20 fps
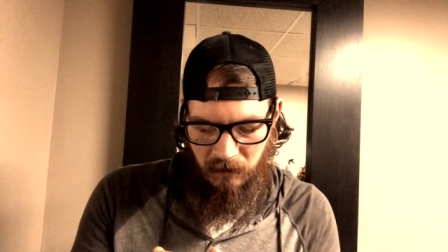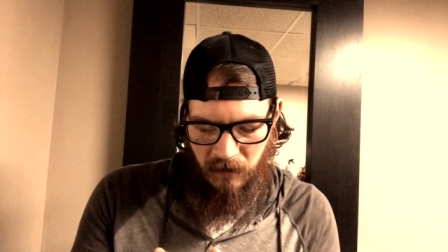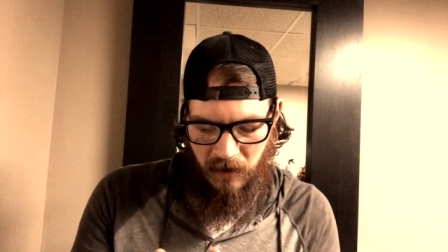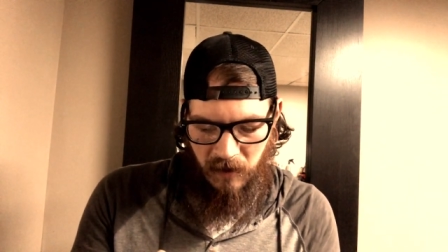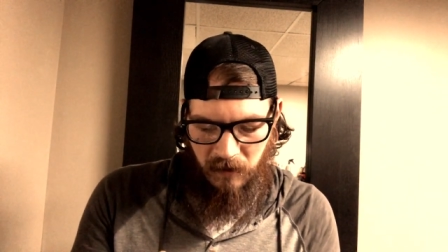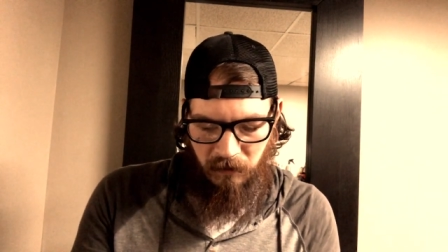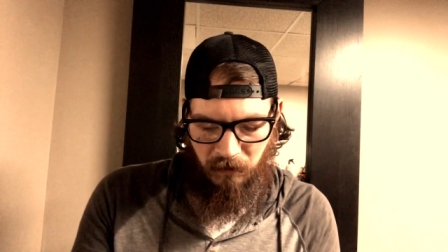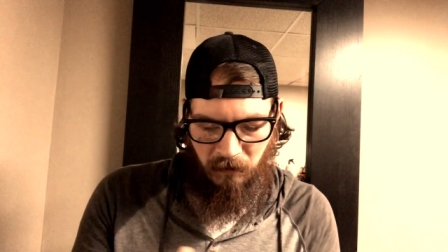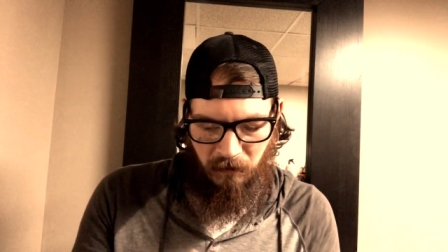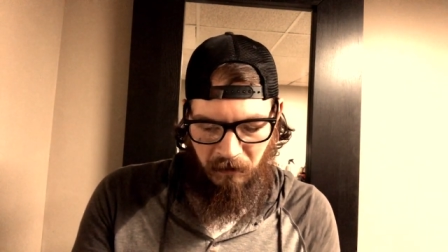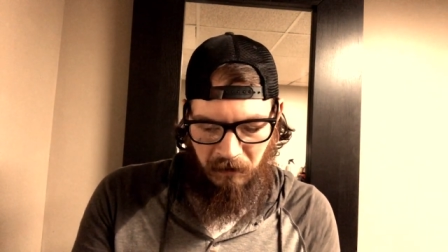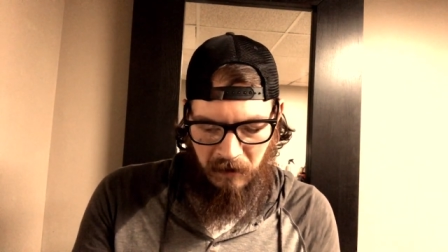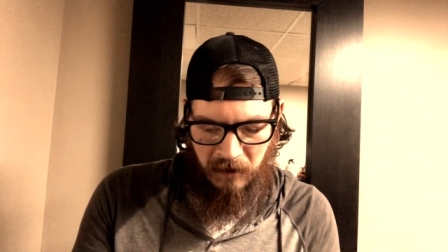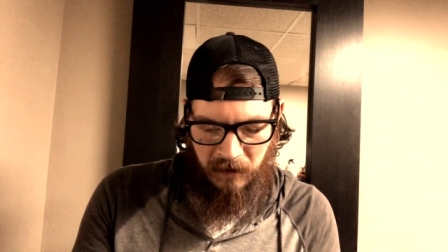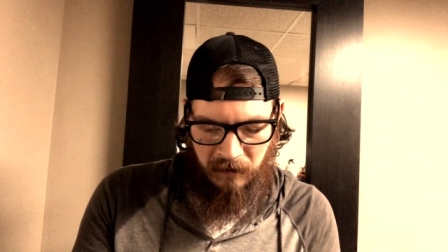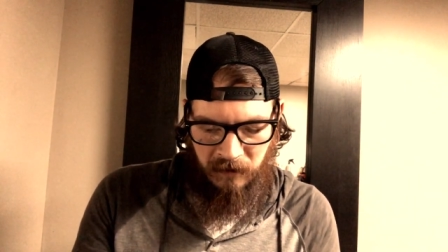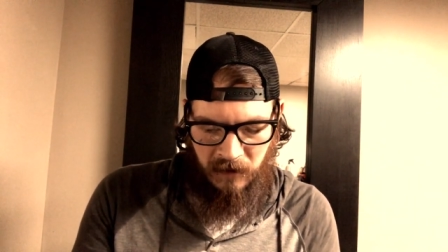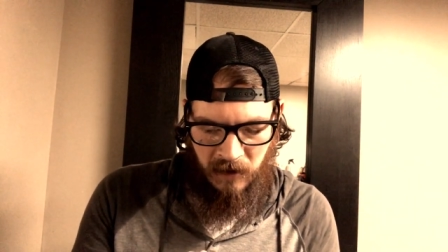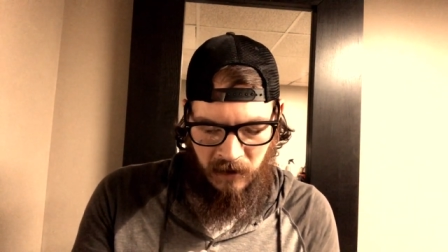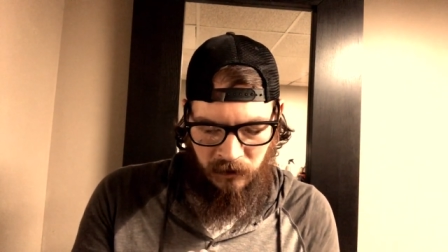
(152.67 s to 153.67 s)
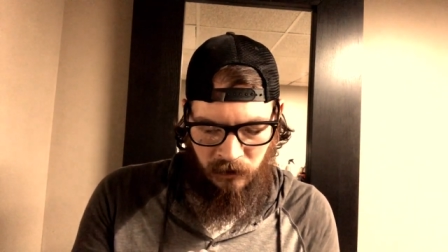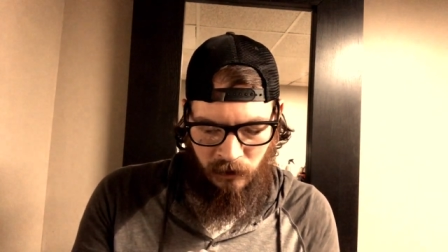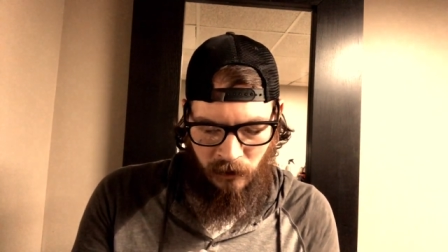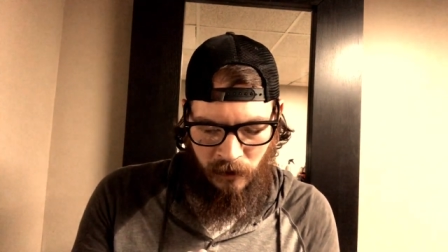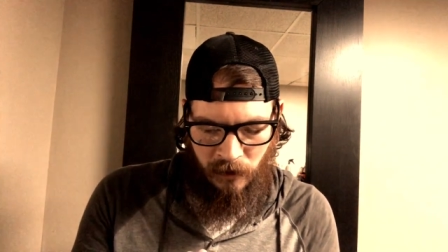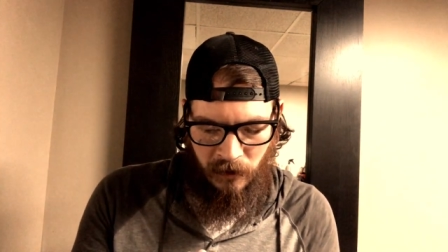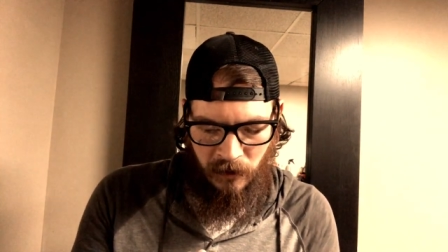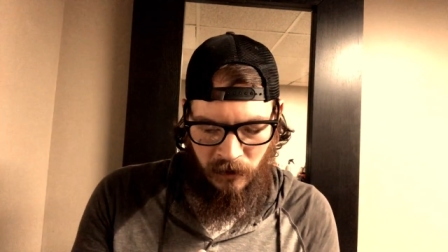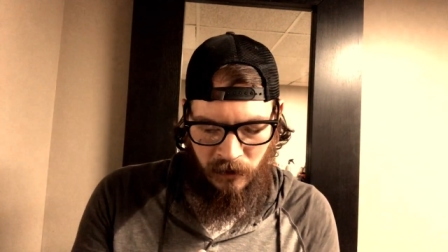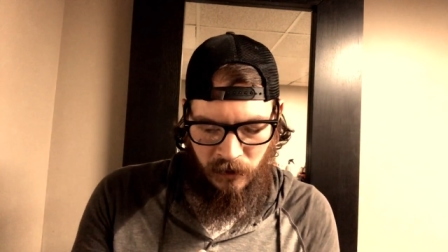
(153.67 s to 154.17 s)
Made from 5 natural
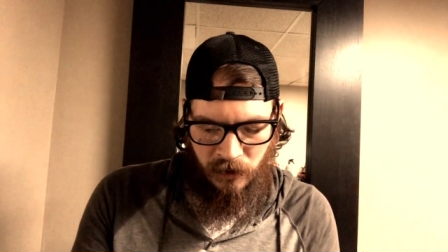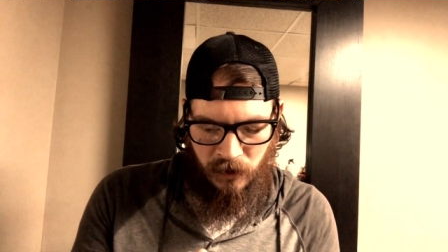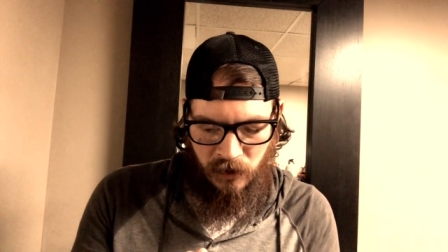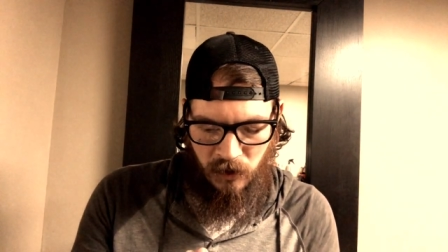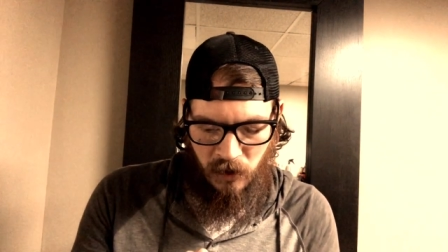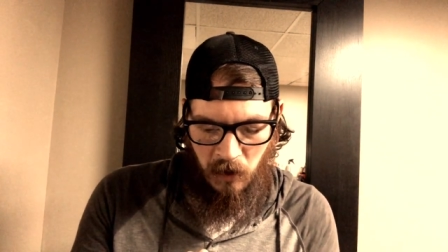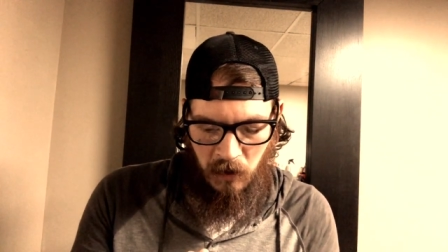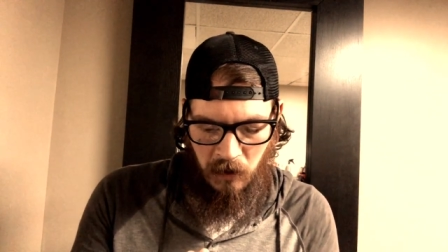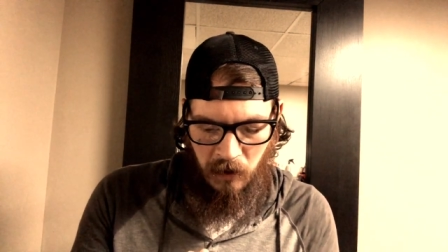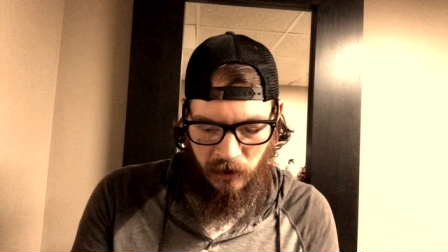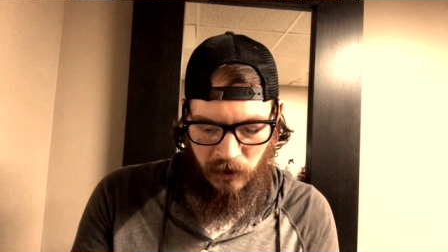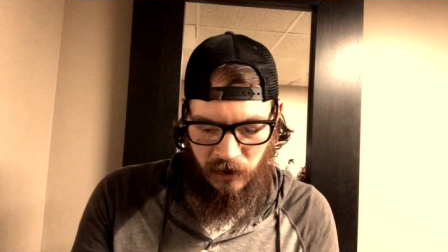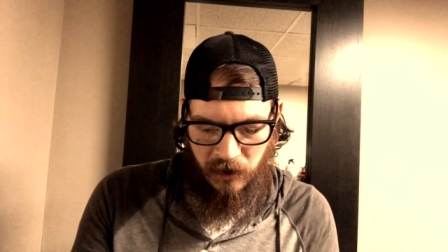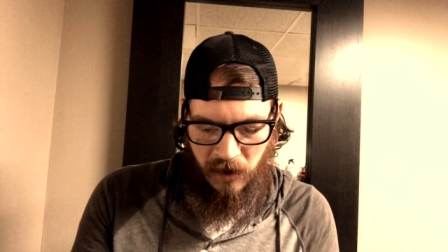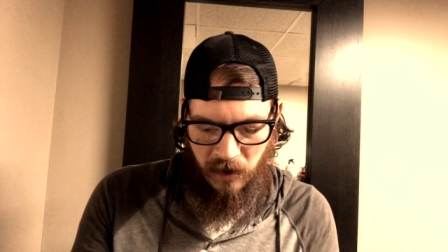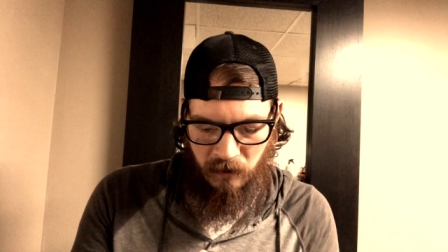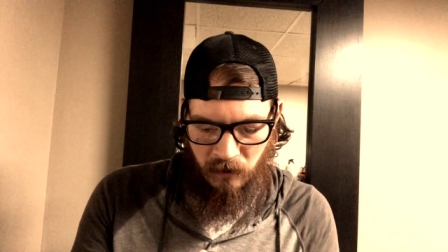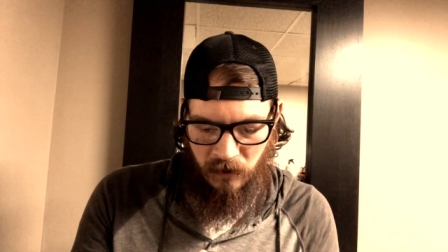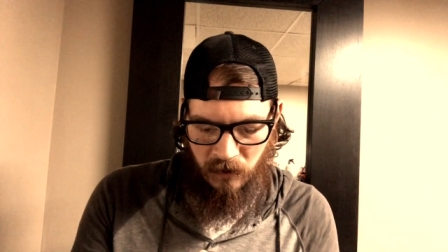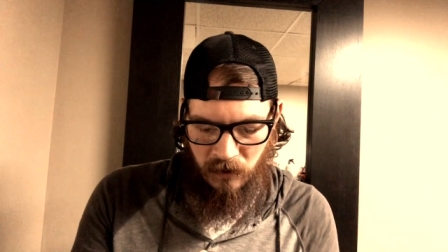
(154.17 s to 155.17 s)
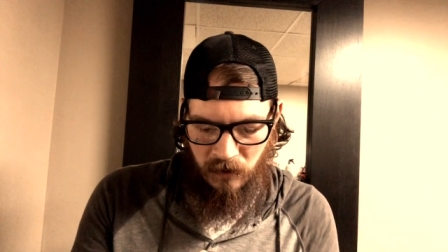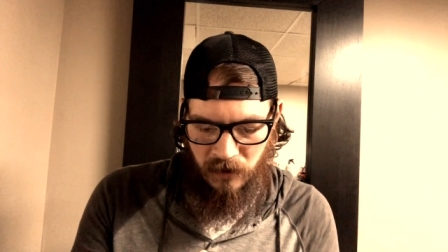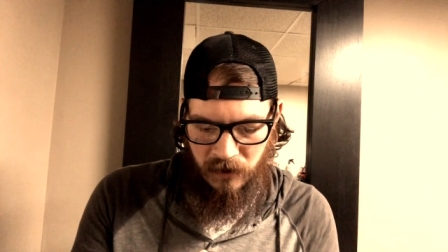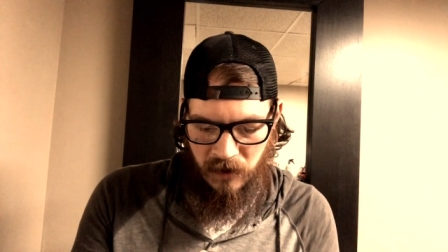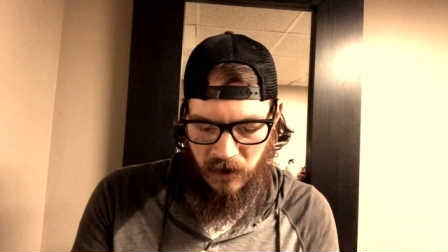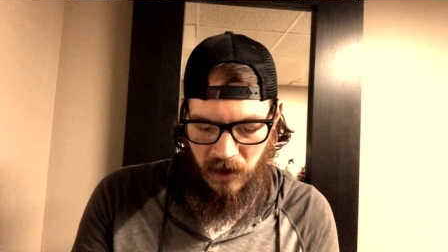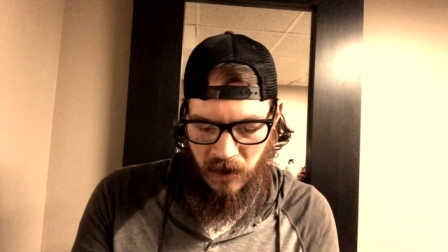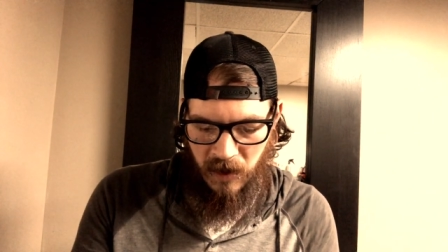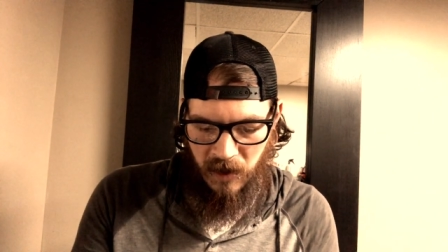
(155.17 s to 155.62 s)
oils, no harsh chemicals,